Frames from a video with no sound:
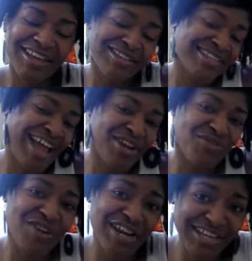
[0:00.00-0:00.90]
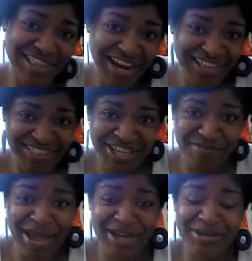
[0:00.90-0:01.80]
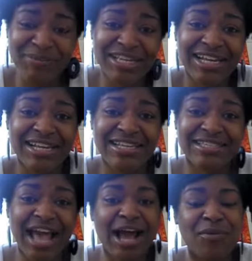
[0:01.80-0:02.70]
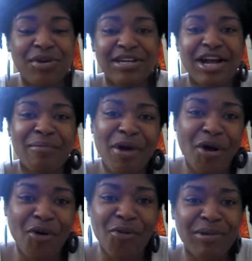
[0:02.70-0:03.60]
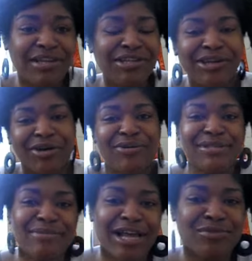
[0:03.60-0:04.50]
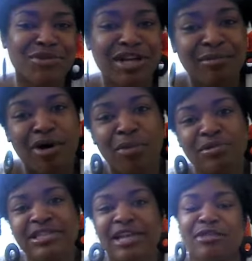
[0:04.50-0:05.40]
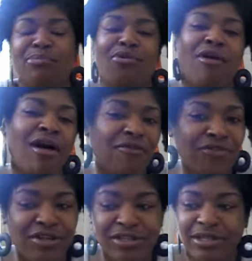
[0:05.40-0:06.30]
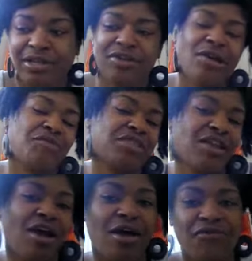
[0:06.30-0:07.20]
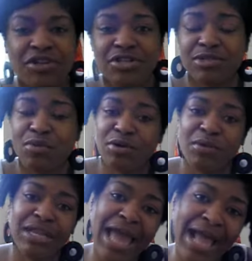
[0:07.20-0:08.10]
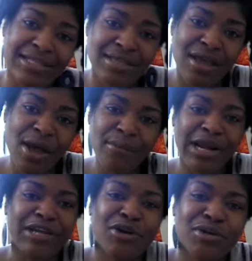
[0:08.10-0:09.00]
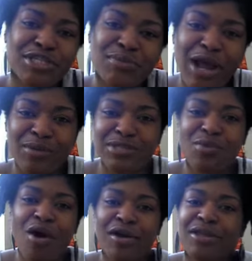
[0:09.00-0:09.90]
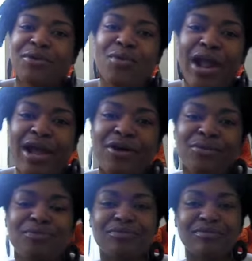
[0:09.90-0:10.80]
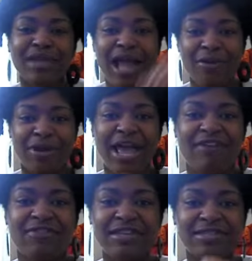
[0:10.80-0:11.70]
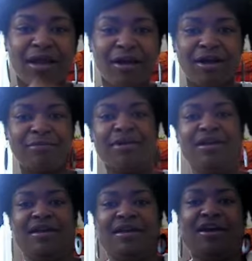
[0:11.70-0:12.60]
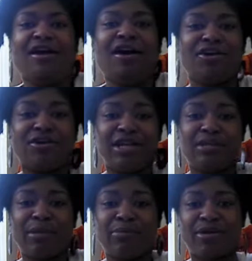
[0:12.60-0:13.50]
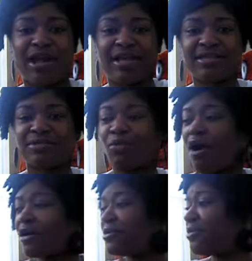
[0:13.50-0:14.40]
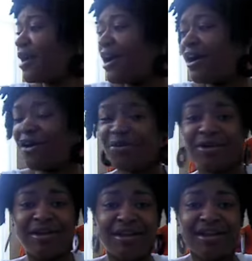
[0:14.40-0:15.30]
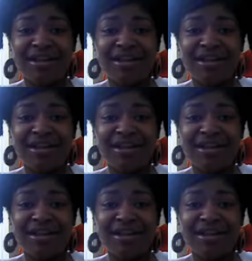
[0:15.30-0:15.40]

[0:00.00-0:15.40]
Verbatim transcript: And it's kind of funny that I think about it because I would come home and, you know, sometimes when you come home, you take the bra off, you, you know, everything off, and you just want to relax. But I noticed when I was walking around, I would have this arm underneath my breast, walking around,